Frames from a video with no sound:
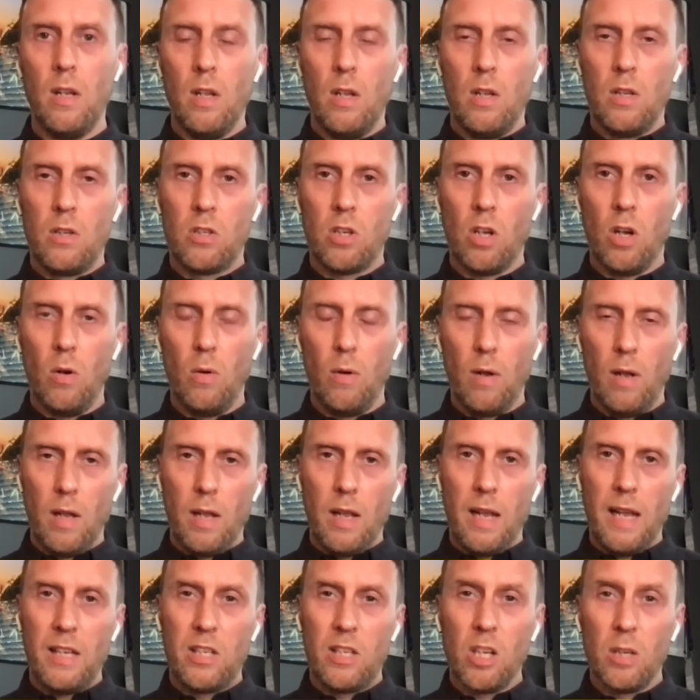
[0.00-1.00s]
So
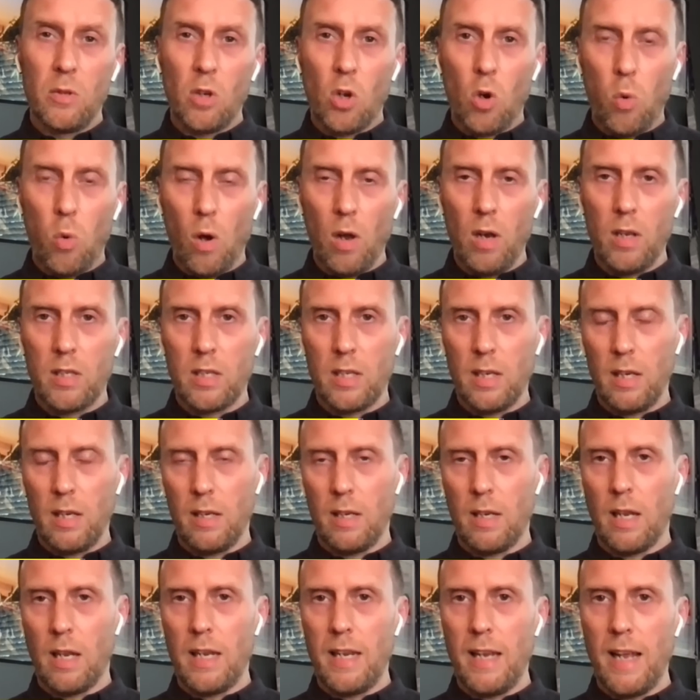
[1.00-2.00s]
in terms of quality,
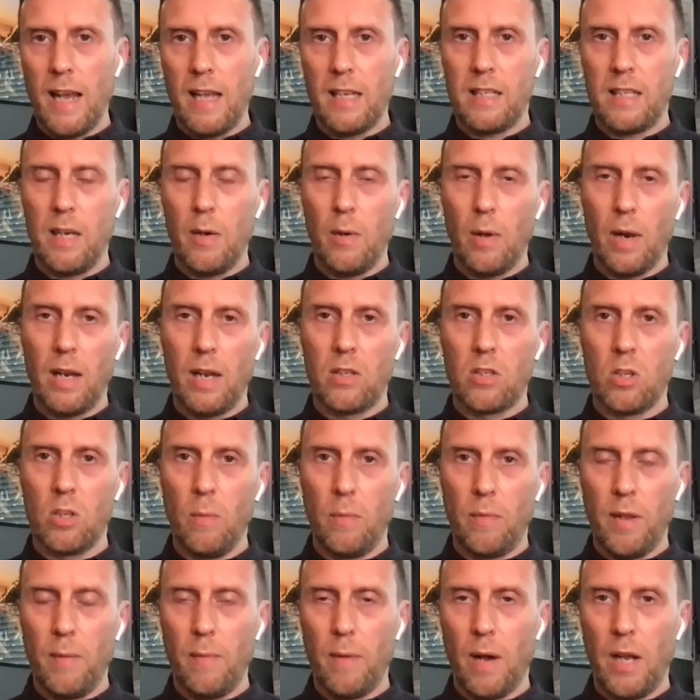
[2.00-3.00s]
yes, he will add
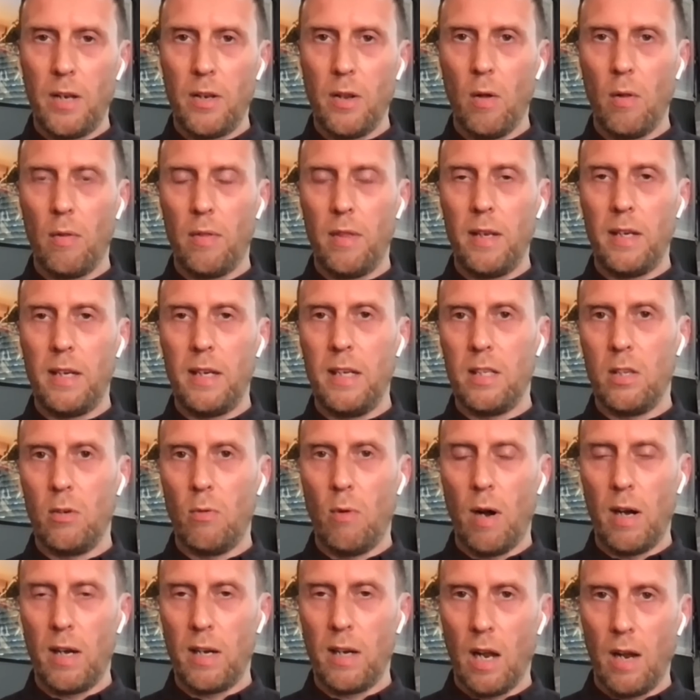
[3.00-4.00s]
something, but I don't think he's the
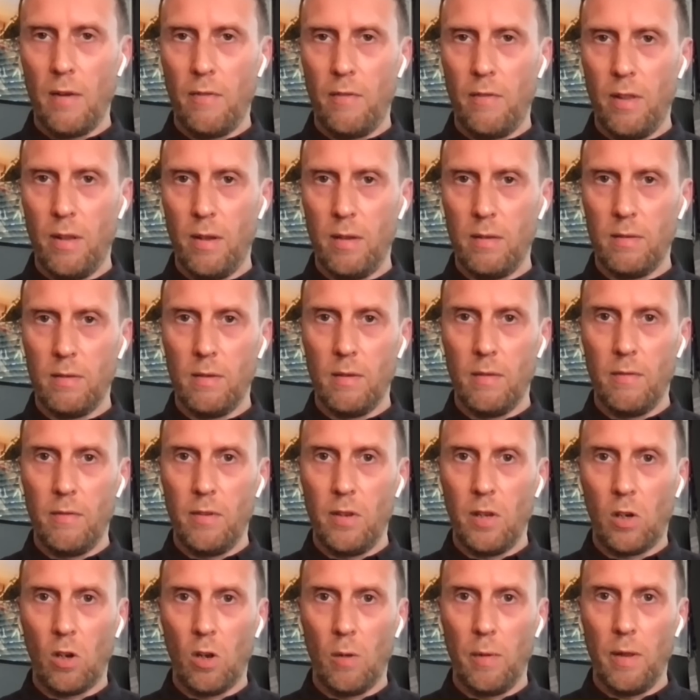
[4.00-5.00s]
right guy for the
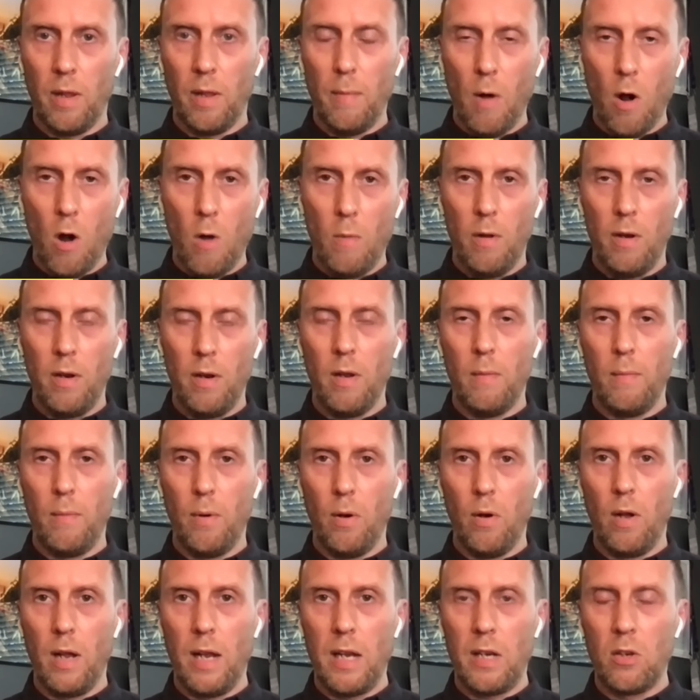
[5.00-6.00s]
for the club at the moment.
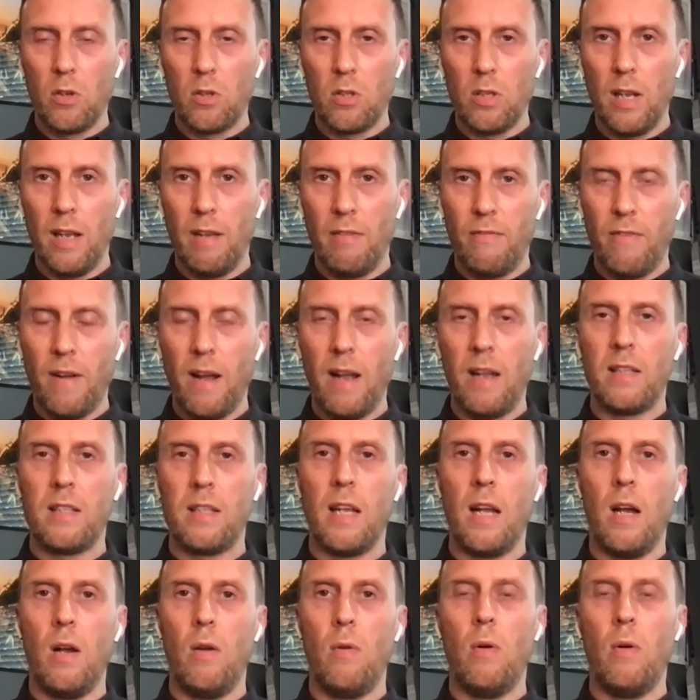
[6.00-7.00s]
But it doesn't affect
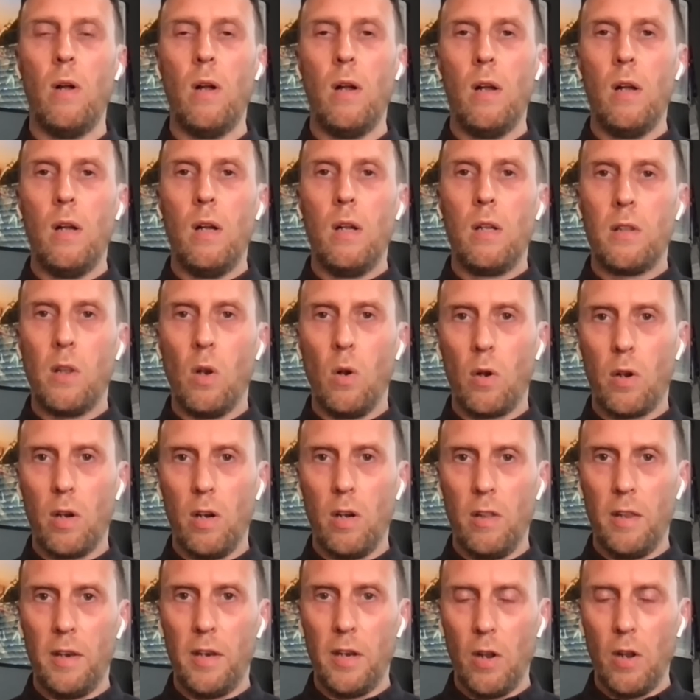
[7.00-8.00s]
how they're
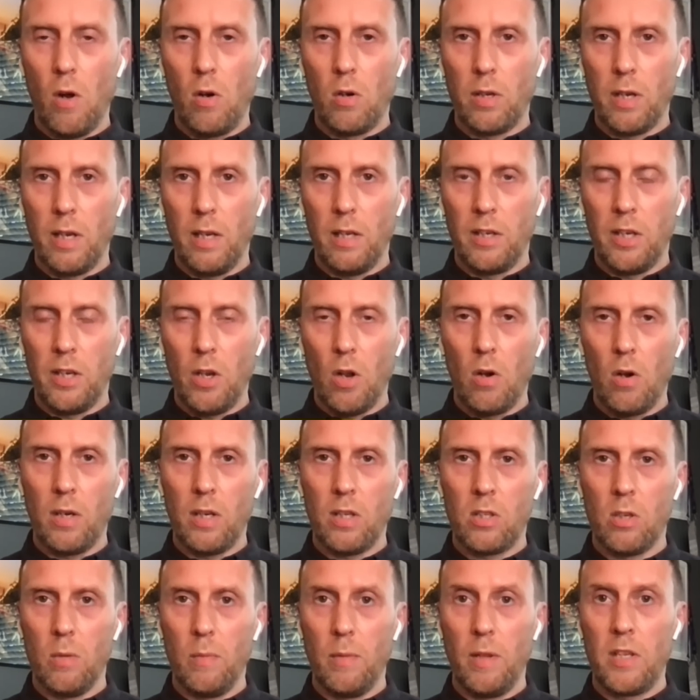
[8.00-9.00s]
looking at the De Jong deal. De Jong
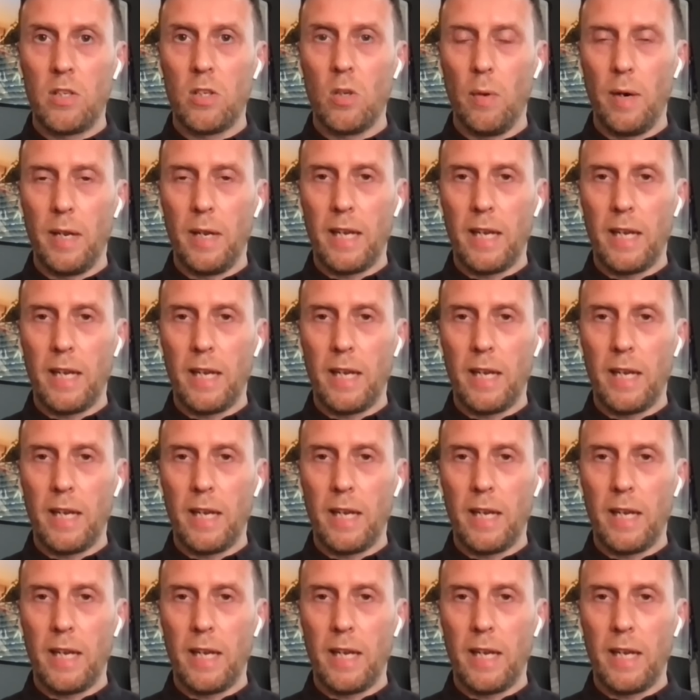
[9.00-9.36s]
is somebody they still want to